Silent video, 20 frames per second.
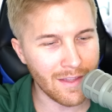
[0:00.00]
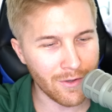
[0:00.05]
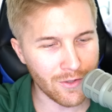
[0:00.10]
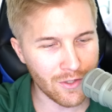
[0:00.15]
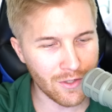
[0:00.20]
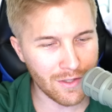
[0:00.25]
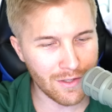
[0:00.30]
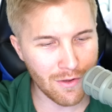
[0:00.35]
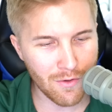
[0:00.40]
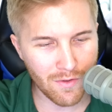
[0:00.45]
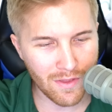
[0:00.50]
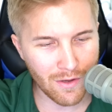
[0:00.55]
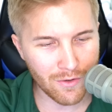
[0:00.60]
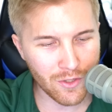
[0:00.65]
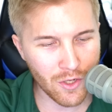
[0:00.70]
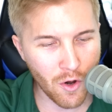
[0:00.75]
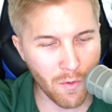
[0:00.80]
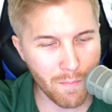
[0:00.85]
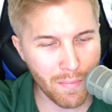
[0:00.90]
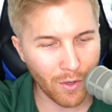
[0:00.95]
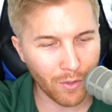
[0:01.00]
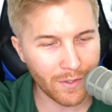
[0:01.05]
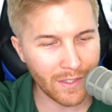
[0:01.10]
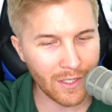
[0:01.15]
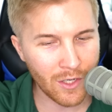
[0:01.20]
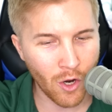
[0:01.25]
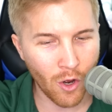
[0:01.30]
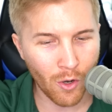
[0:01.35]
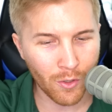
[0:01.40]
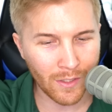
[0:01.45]
there's you, there's no building
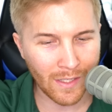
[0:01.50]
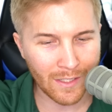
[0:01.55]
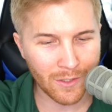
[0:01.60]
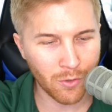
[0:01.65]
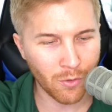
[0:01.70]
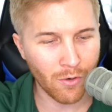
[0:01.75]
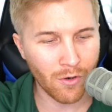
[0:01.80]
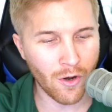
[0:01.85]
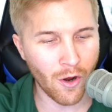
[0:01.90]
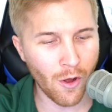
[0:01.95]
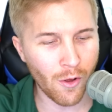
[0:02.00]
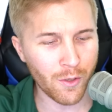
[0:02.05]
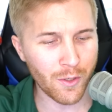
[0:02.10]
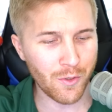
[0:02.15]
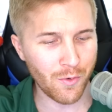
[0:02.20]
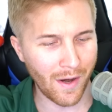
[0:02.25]
called Electoral College,